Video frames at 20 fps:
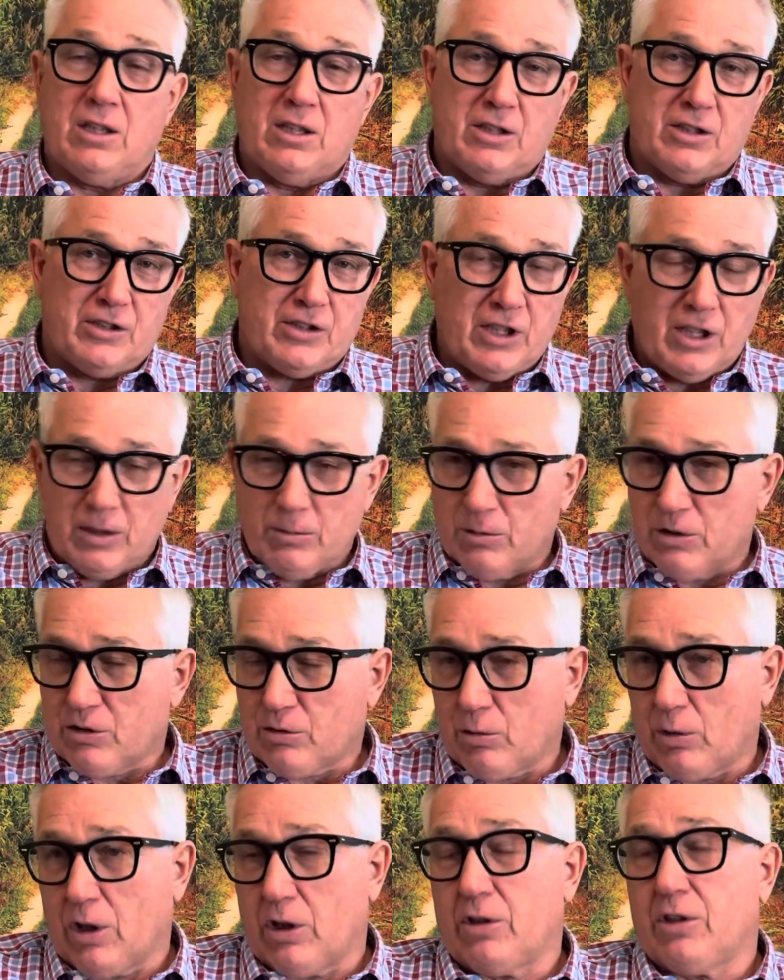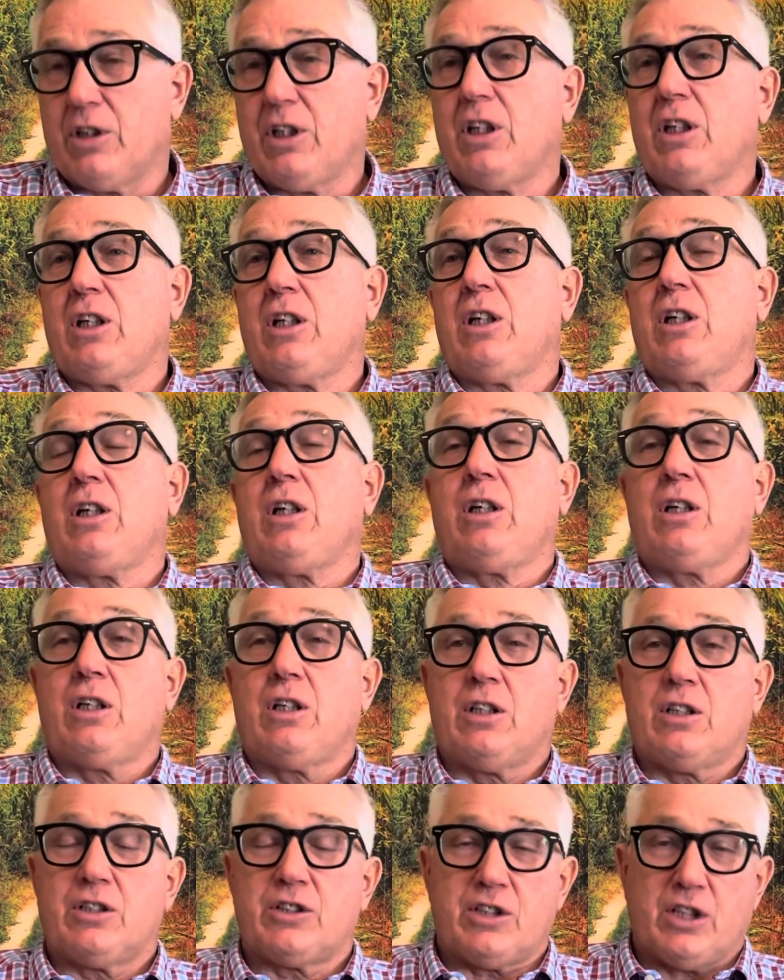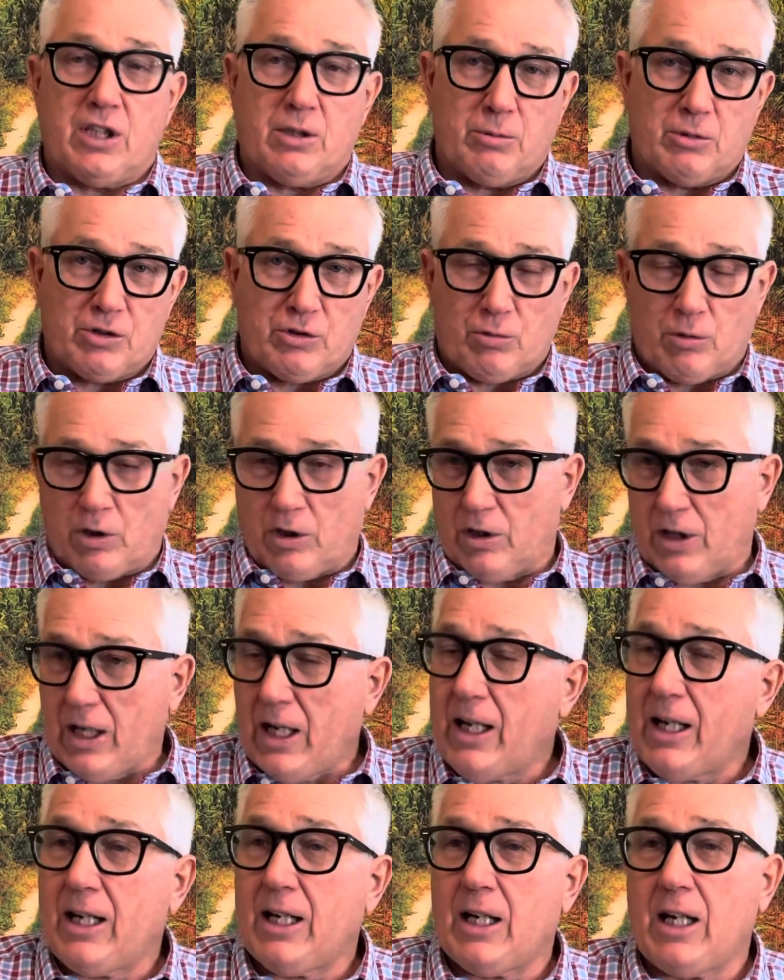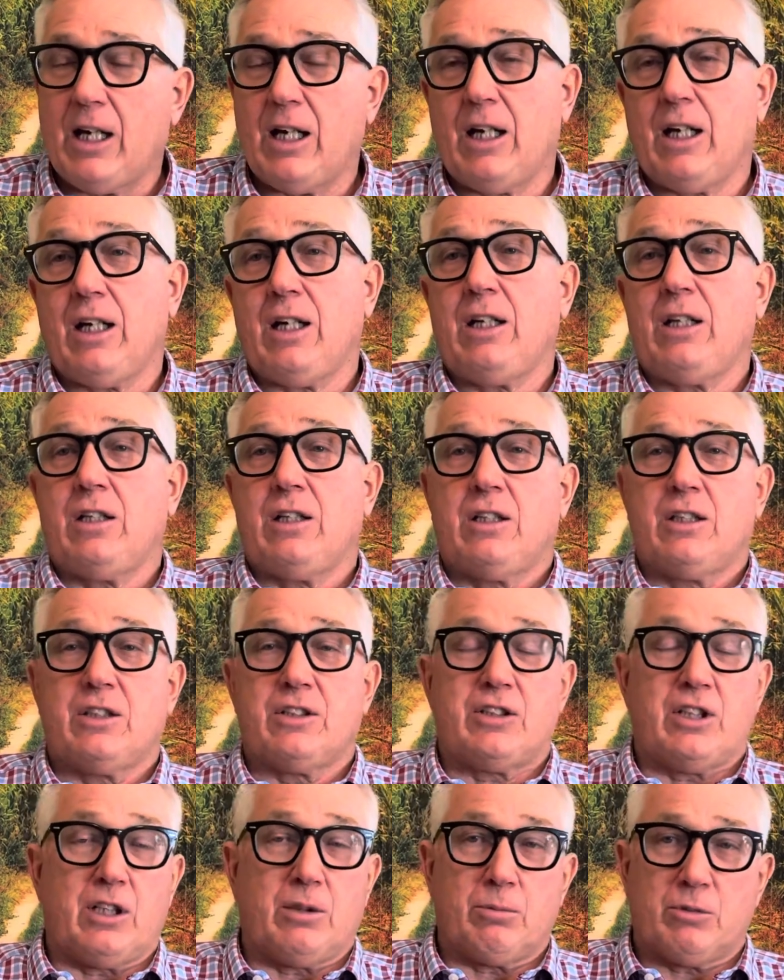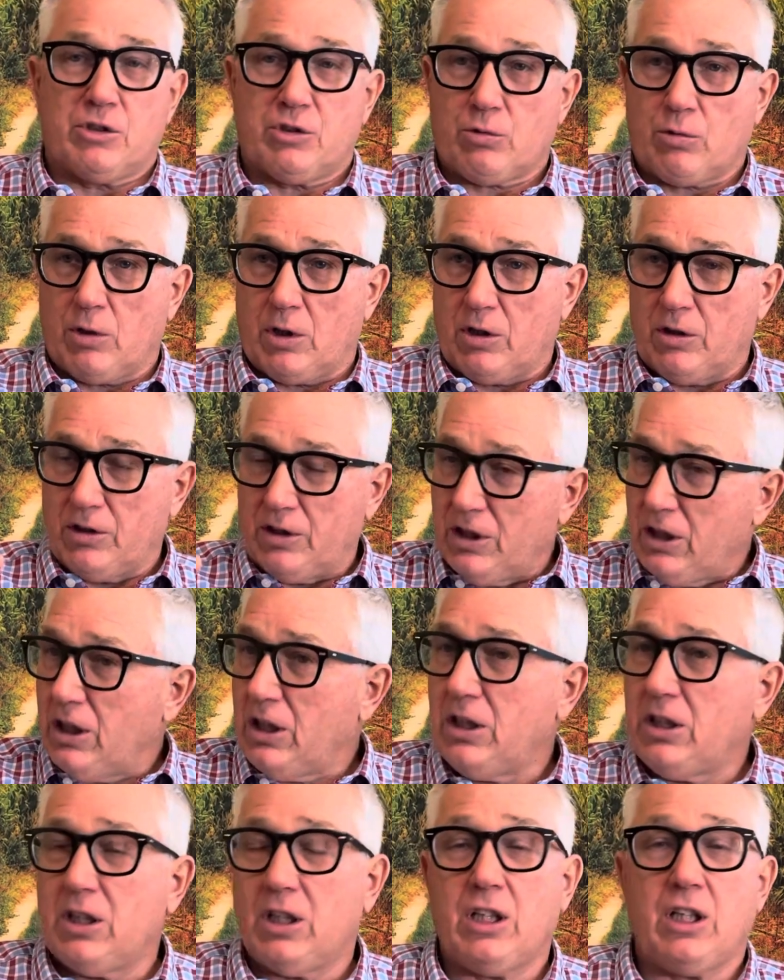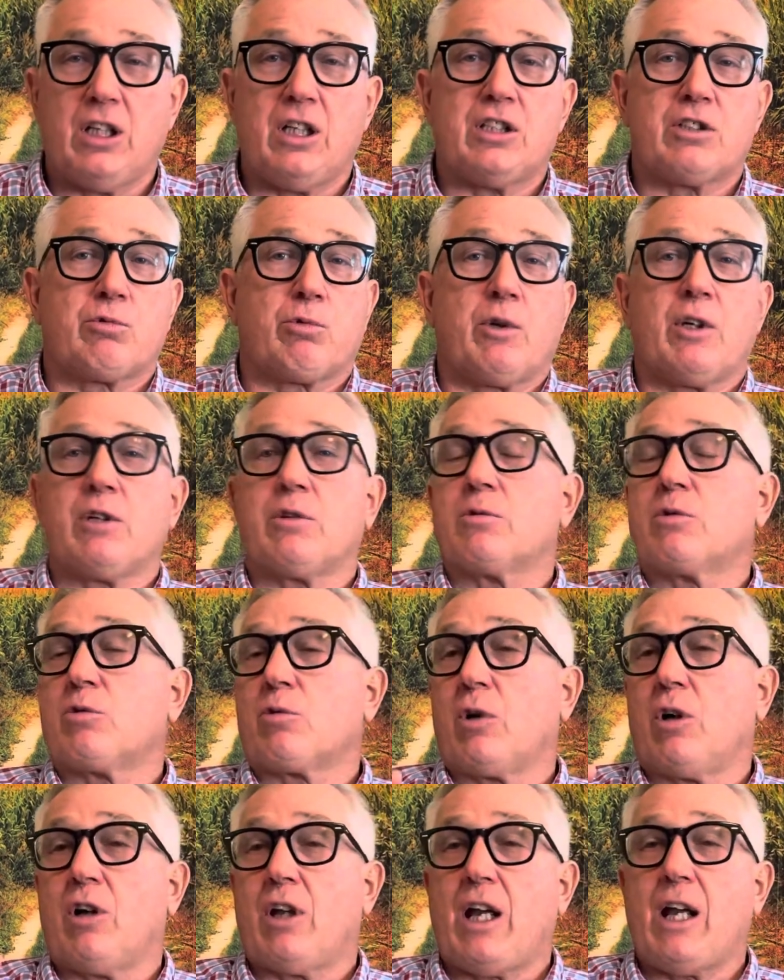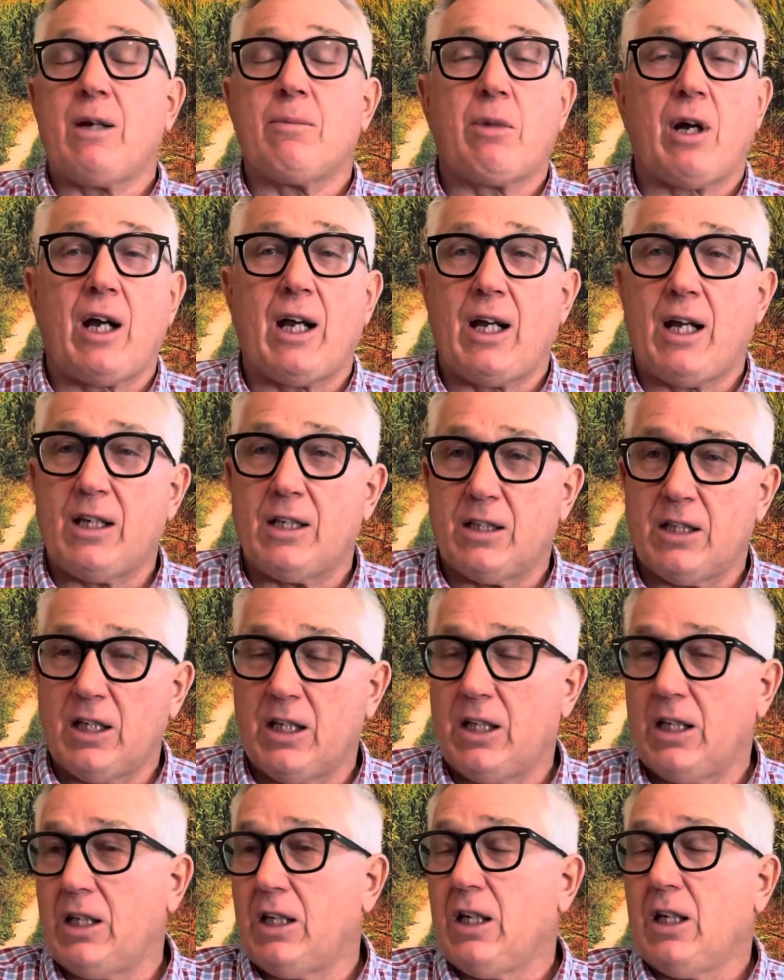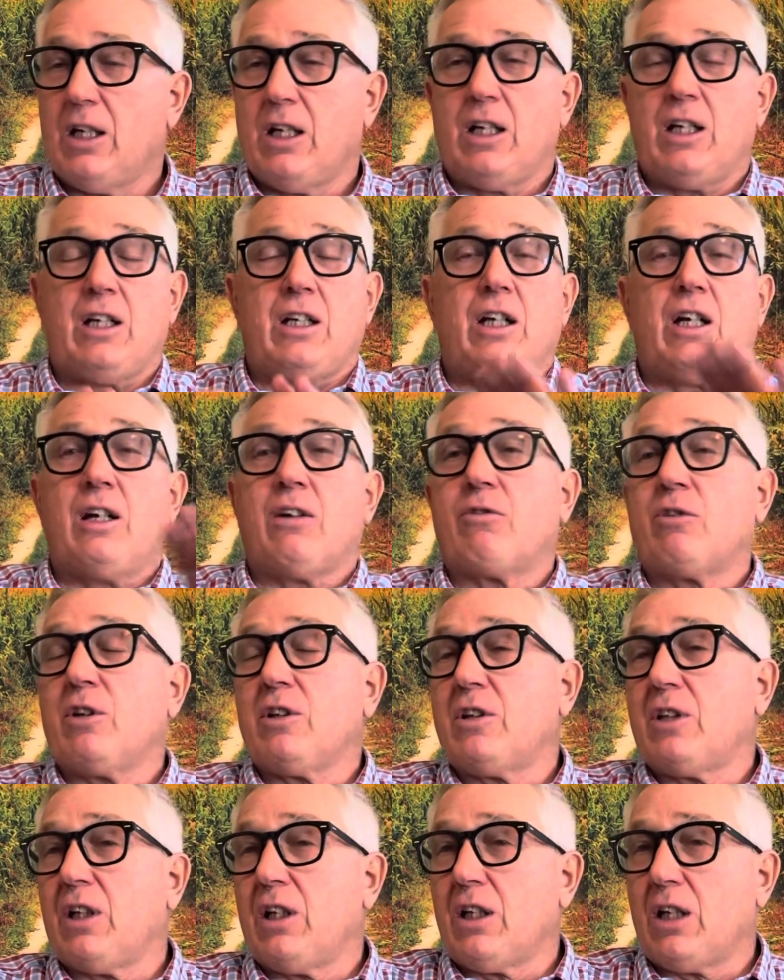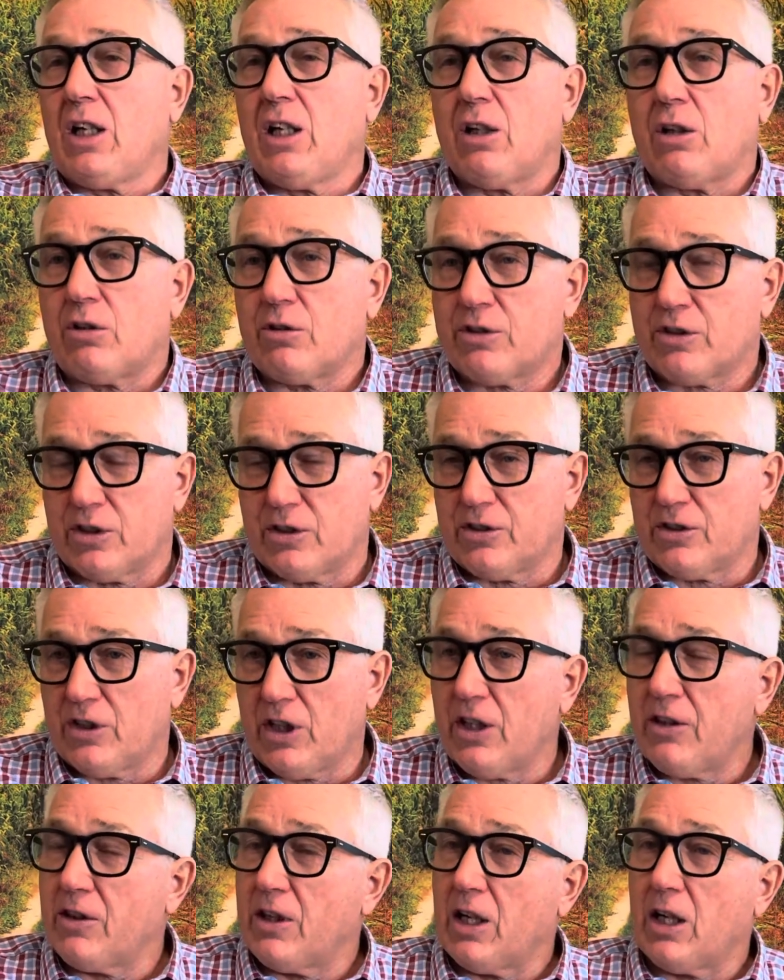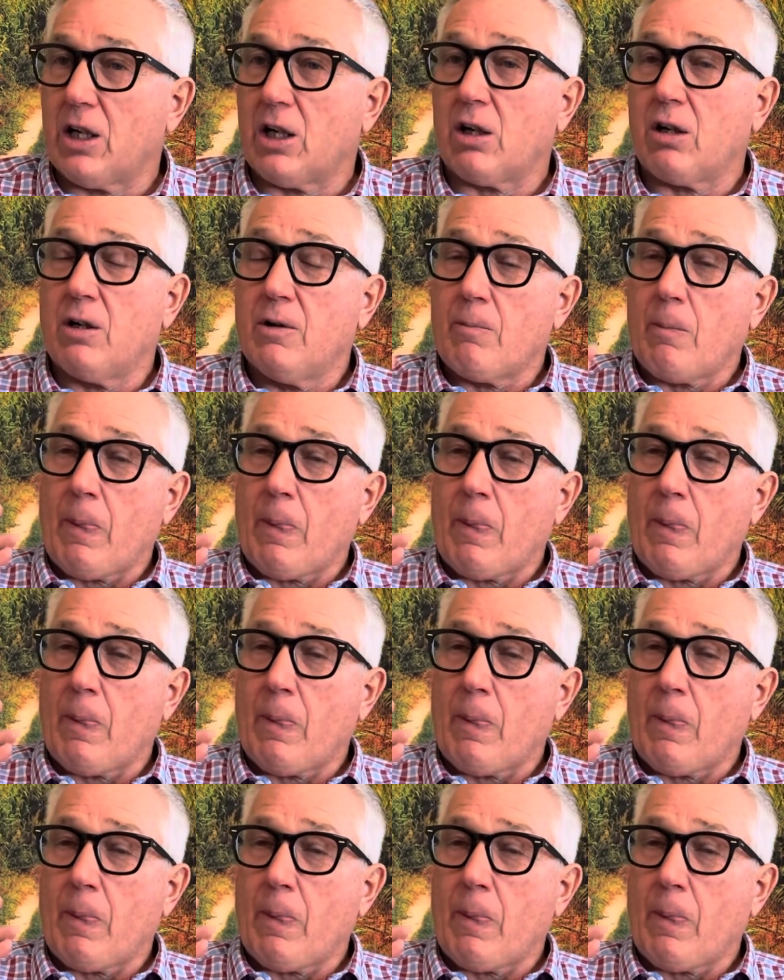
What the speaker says: sigma squared D, sigma squared AA, sigma squared DD, sigma squared A by D, and everything else is in there.